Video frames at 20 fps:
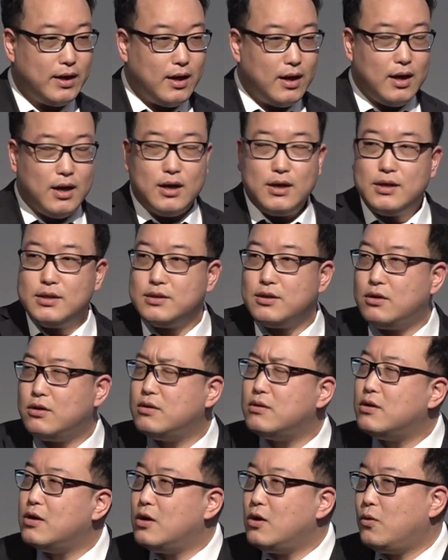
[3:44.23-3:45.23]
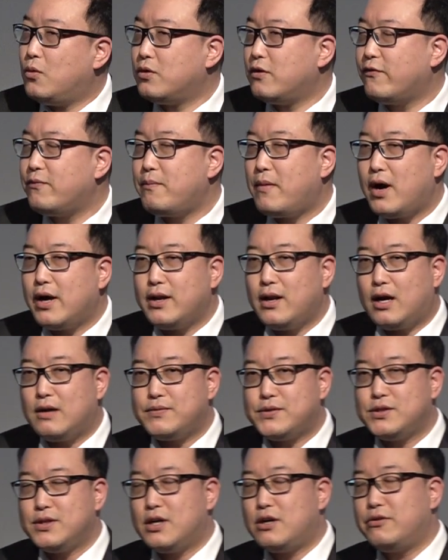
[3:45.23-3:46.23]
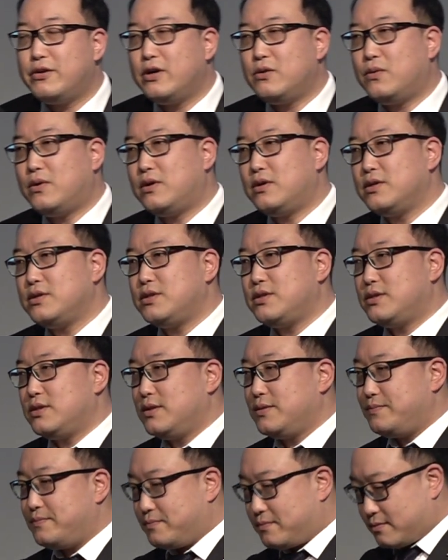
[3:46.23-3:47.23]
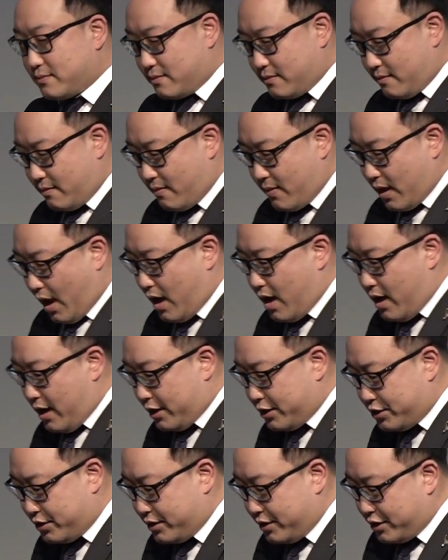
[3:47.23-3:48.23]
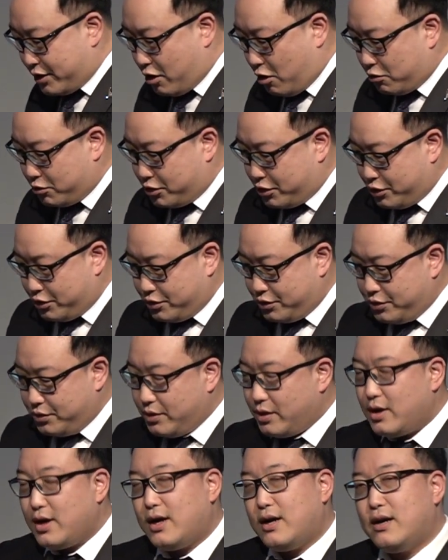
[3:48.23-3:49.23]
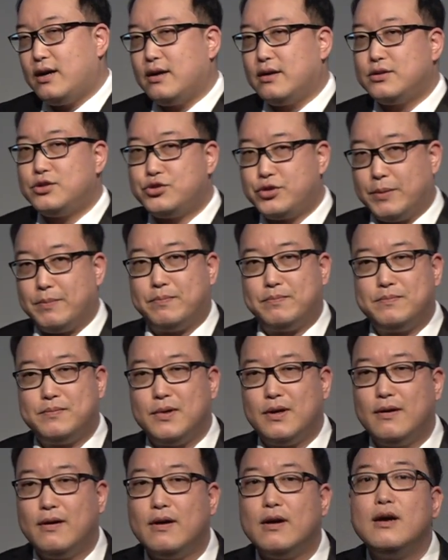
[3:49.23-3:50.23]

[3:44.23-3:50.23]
Okay? So one of my life scenario was to go to a trip